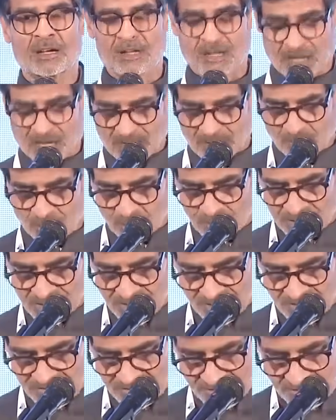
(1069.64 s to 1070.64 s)
I want to
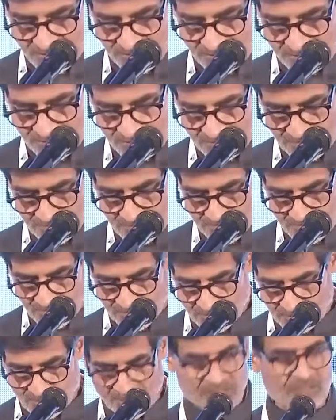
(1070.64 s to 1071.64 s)
just
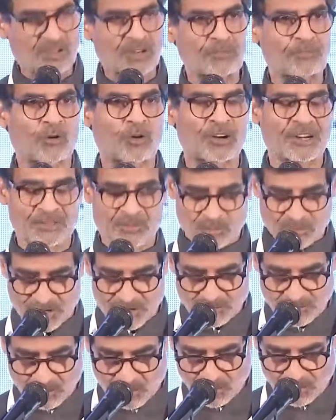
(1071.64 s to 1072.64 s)
raise 3 points. One,
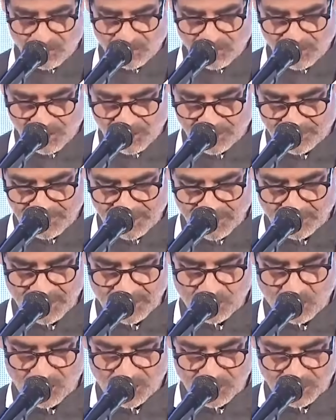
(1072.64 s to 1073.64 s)
of course, some
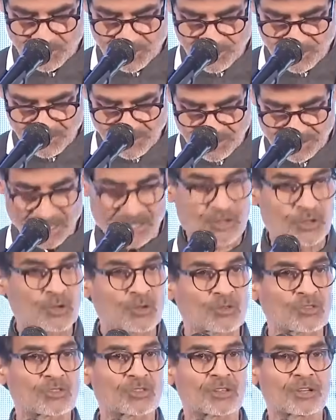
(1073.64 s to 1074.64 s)
acknowledgements and thank
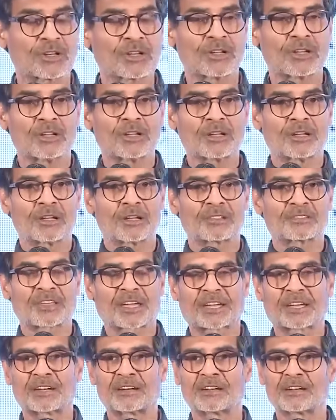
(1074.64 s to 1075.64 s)
yous.
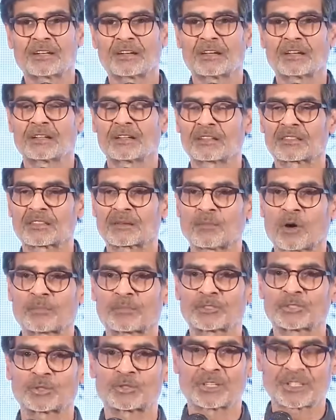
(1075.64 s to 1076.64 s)
Second, some
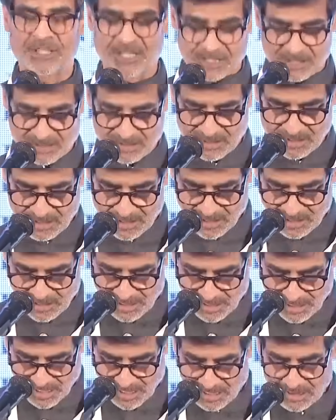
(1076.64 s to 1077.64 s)
opportunities.
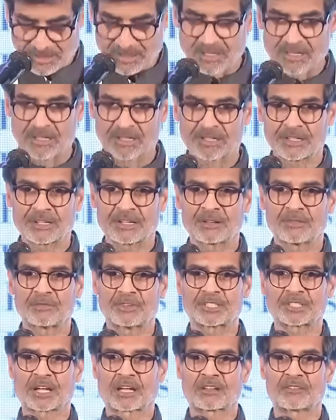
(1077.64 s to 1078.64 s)
And third,
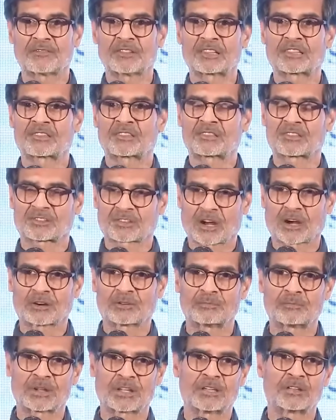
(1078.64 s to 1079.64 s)
which I will
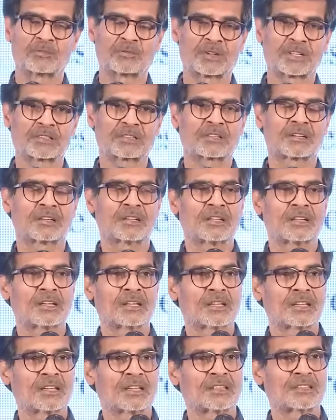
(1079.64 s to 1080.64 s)
begin with,
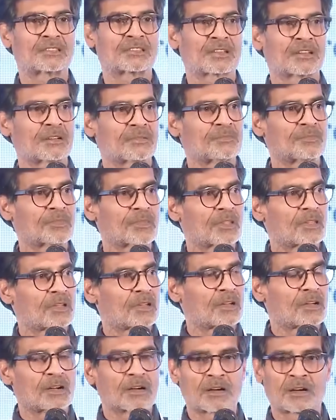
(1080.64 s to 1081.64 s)
is
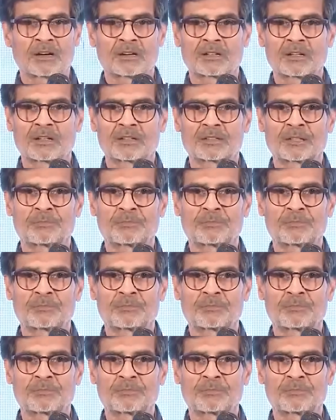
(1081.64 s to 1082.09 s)
the